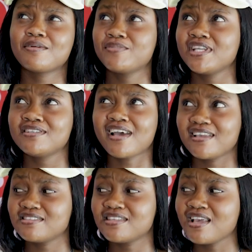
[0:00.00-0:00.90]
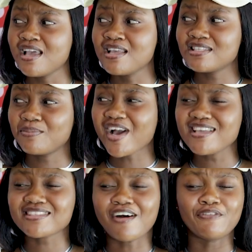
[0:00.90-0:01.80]
I'm being nice. Some
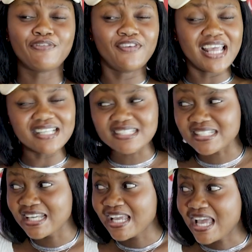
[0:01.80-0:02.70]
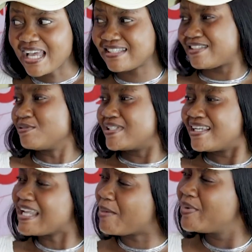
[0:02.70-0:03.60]
guys can flirt and still
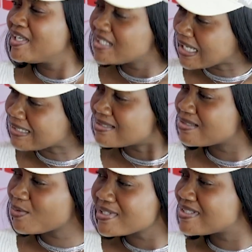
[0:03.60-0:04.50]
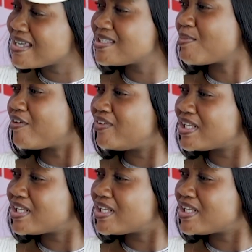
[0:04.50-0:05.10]
say they are being nice. What's nice about